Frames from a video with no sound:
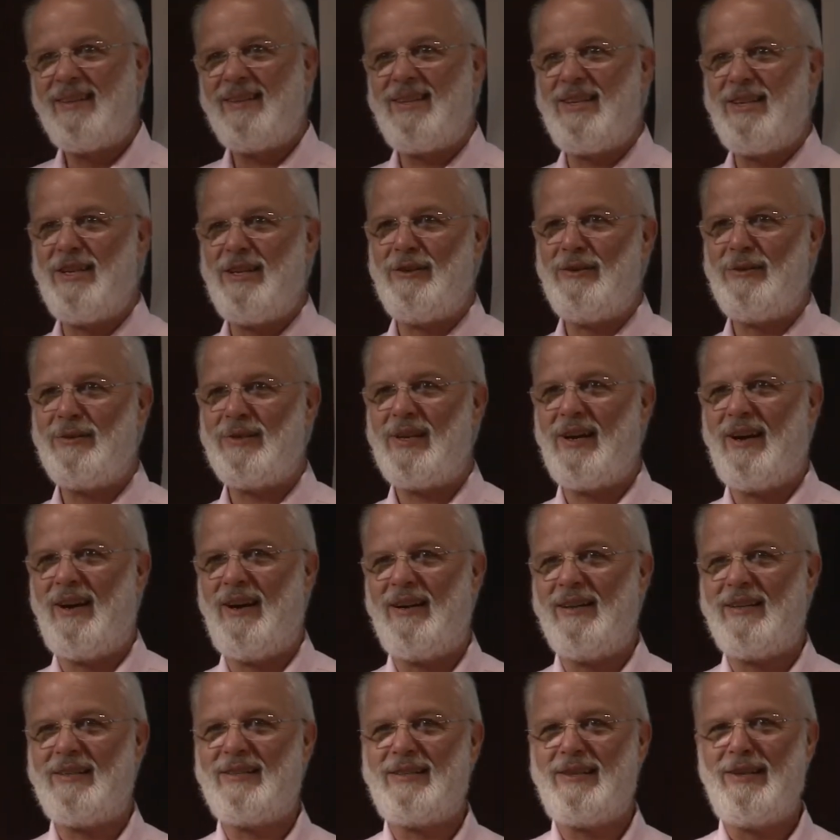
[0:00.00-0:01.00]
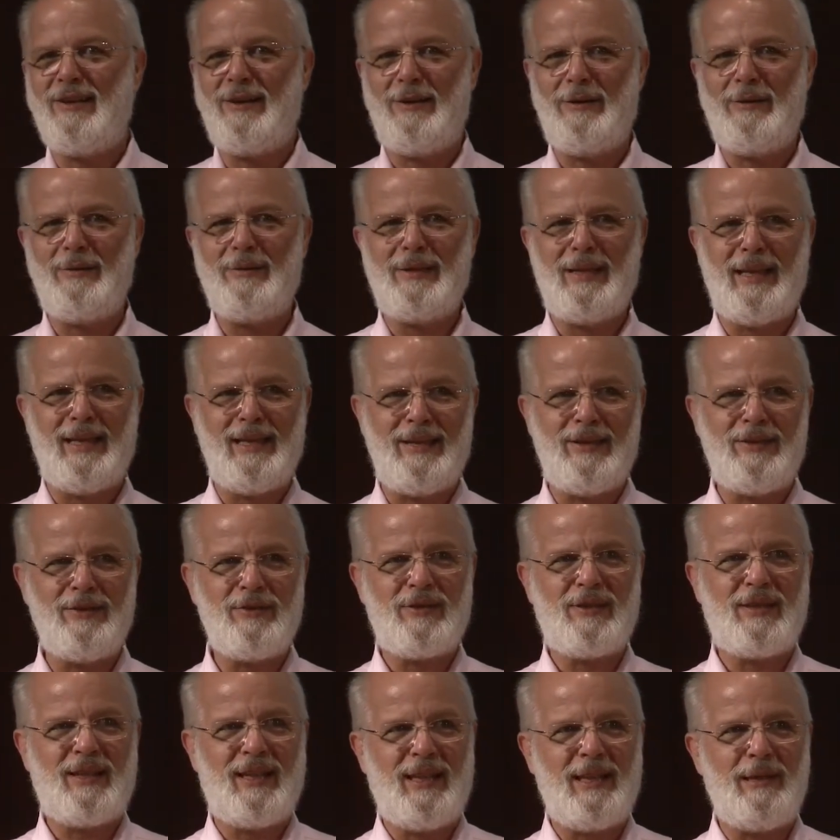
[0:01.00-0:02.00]
to use hard stone. They
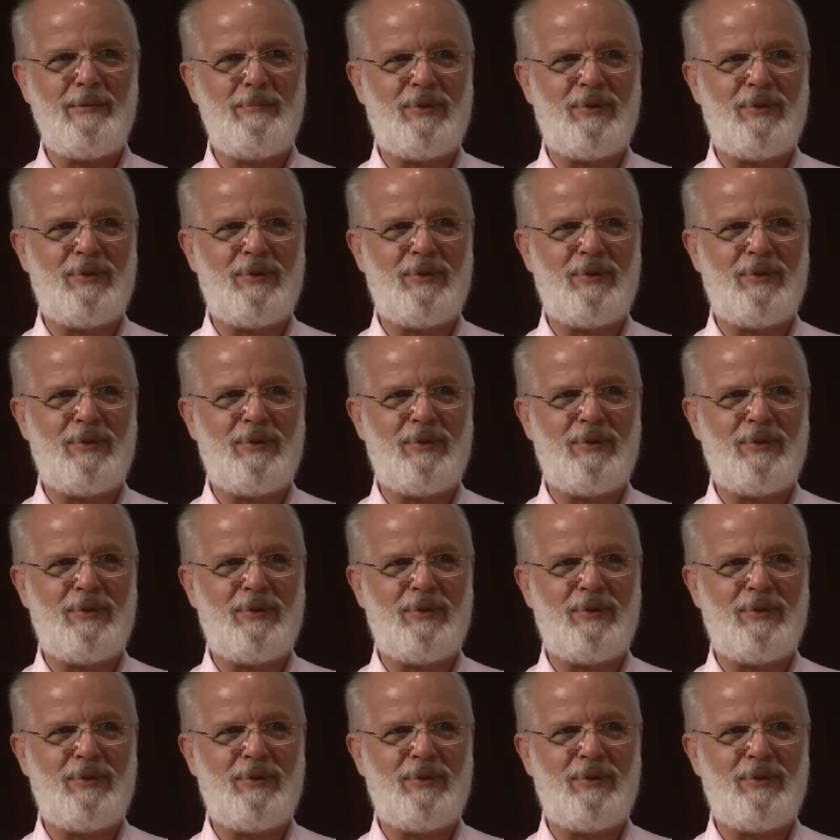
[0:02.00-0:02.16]
used clay